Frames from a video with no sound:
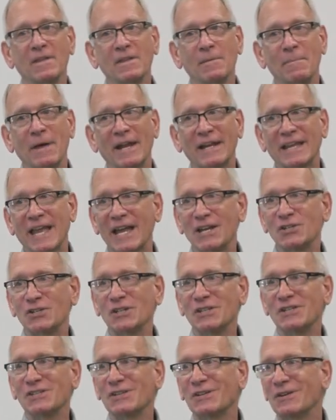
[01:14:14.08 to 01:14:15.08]
The
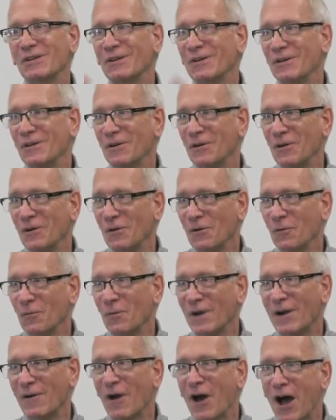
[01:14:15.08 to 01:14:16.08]
medications
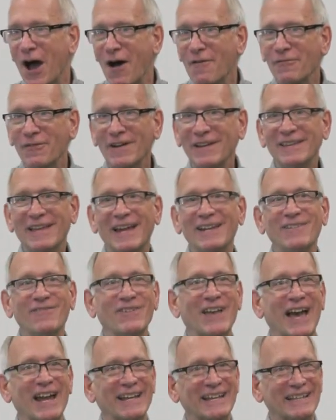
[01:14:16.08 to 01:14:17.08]
wear off, and then
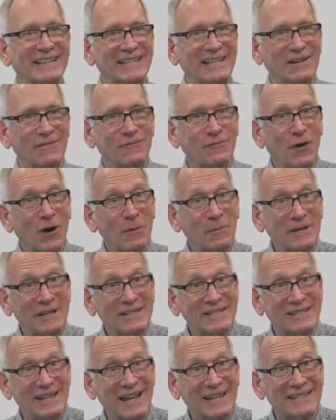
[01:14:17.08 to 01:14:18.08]
you've got to get the informed
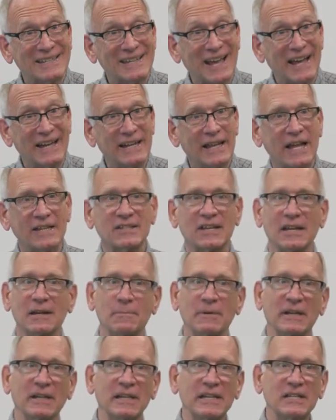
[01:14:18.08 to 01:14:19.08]
consent signed. That's going to
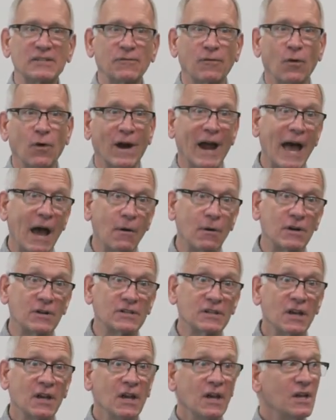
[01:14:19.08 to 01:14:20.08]
be at least four
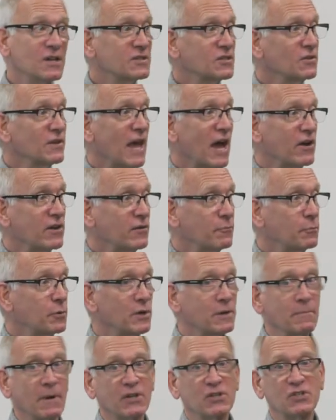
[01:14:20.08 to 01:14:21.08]
hours. So now you've
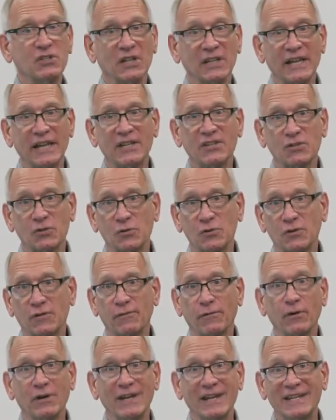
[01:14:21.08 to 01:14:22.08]
pretty much delayed surgery
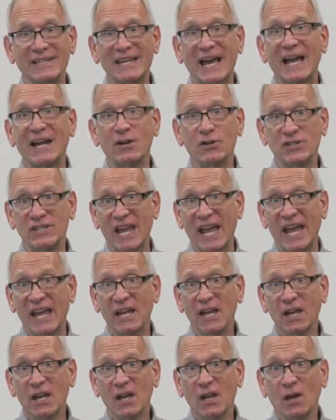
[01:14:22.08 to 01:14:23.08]
for an entire day,
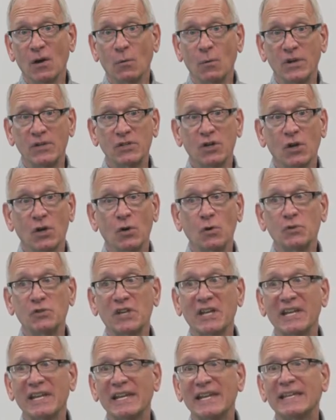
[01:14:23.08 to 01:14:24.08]
which who's
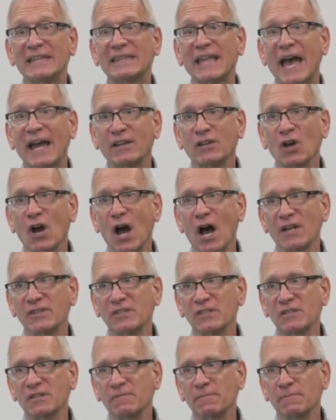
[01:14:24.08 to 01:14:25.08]
going to eat that cost?